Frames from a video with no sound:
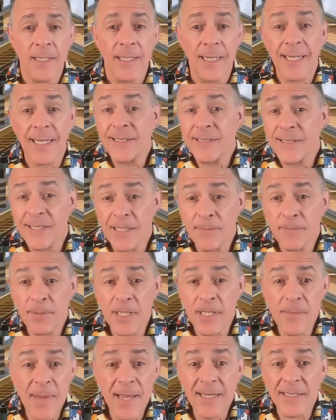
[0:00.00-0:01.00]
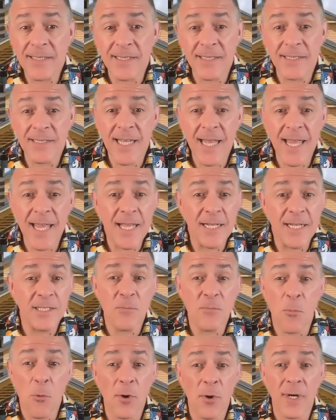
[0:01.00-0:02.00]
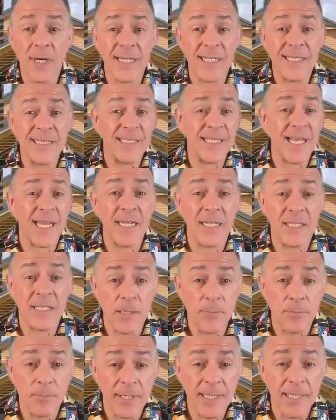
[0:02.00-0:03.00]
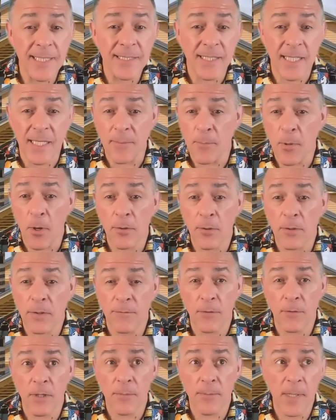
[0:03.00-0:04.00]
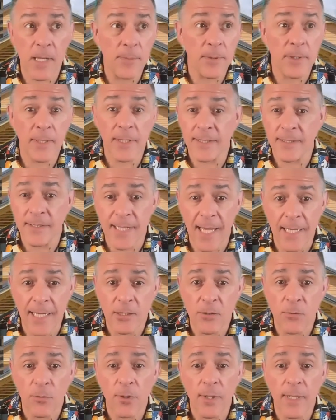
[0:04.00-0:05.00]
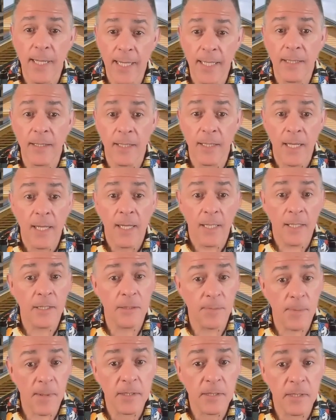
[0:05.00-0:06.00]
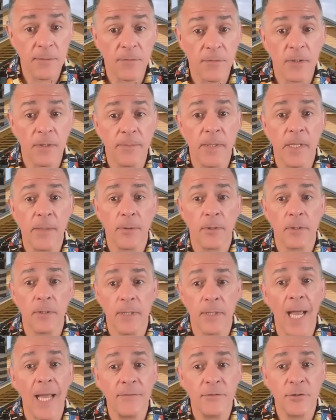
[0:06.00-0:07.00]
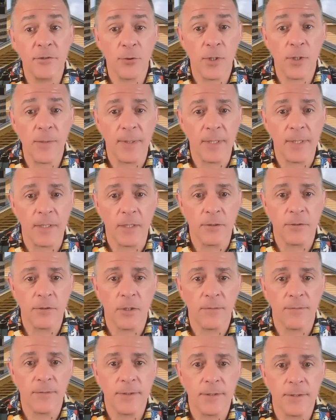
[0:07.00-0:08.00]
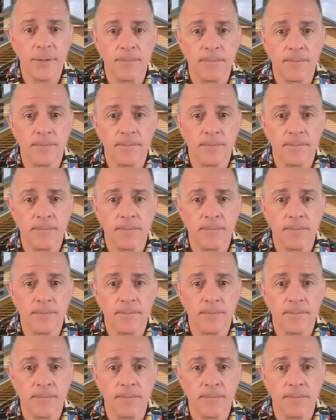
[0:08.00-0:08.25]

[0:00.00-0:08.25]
and simply makes the stage more aesthetically pleasing, both for the people in the sanctuary and especially for the people live streaming the service.